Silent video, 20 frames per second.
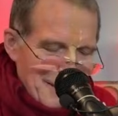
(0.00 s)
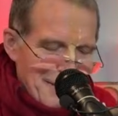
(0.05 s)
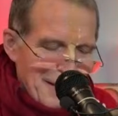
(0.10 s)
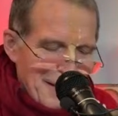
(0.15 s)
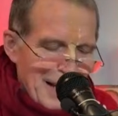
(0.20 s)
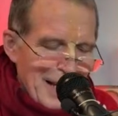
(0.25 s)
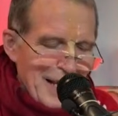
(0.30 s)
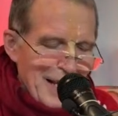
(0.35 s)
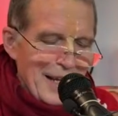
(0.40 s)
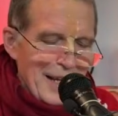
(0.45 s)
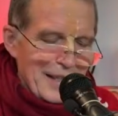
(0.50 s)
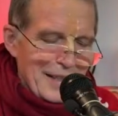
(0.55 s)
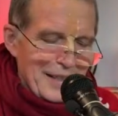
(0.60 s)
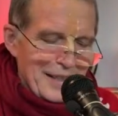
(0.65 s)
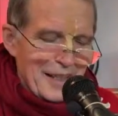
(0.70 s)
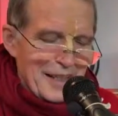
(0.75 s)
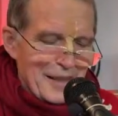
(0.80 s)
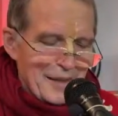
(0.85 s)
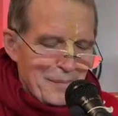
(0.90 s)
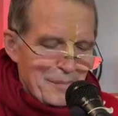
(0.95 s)
away
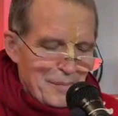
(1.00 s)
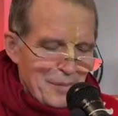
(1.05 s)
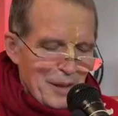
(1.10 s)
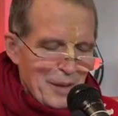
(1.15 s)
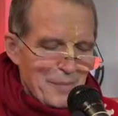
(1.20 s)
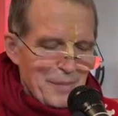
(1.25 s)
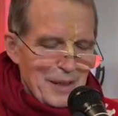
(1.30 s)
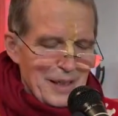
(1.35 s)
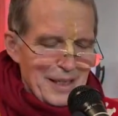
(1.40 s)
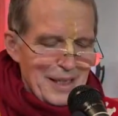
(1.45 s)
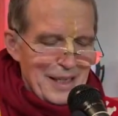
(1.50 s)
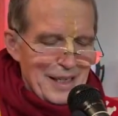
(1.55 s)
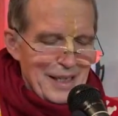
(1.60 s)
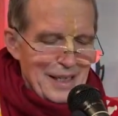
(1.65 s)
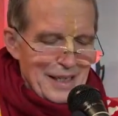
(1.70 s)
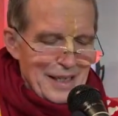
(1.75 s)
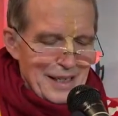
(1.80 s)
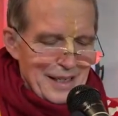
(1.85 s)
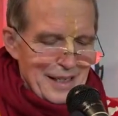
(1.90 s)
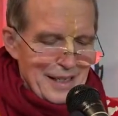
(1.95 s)
and sit
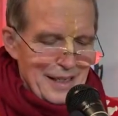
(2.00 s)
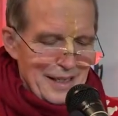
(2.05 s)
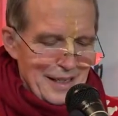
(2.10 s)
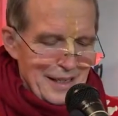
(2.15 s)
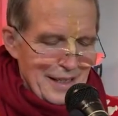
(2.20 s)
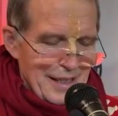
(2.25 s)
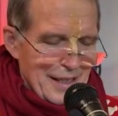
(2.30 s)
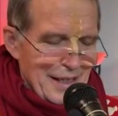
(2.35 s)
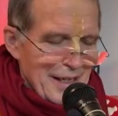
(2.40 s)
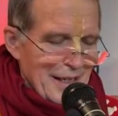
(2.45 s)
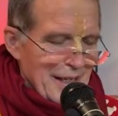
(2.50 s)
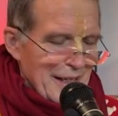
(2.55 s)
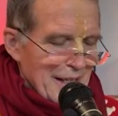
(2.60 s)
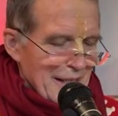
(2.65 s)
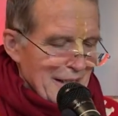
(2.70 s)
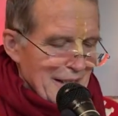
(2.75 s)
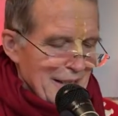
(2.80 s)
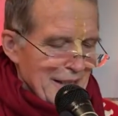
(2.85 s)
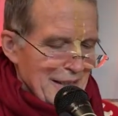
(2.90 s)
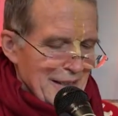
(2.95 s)
properly in a
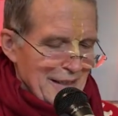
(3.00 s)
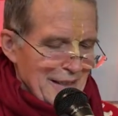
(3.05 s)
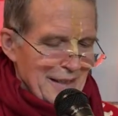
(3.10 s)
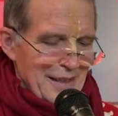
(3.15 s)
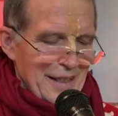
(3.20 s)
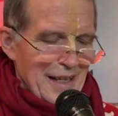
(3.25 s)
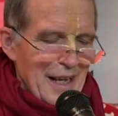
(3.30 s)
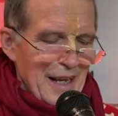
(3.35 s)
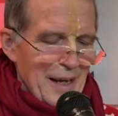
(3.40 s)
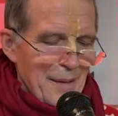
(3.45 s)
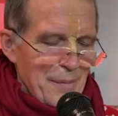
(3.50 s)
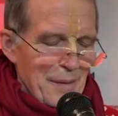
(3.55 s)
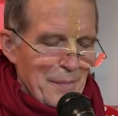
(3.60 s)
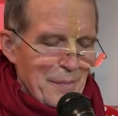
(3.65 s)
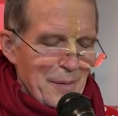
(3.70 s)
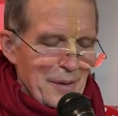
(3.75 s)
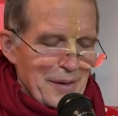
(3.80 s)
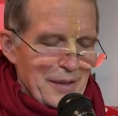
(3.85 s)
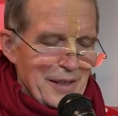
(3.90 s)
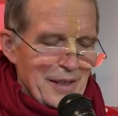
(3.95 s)

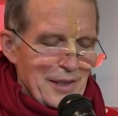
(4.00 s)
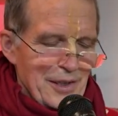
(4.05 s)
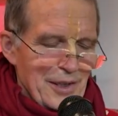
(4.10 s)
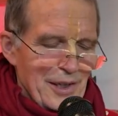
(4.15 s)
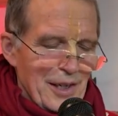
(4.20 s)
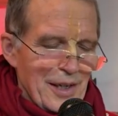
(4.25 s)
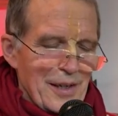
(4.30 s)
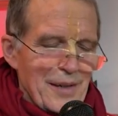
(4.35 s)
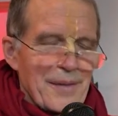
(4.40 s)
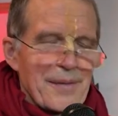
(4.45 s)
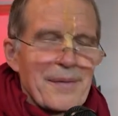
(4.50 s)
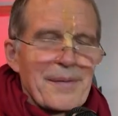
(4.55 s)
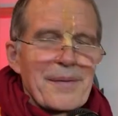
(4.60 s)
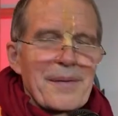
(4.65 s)
stable position.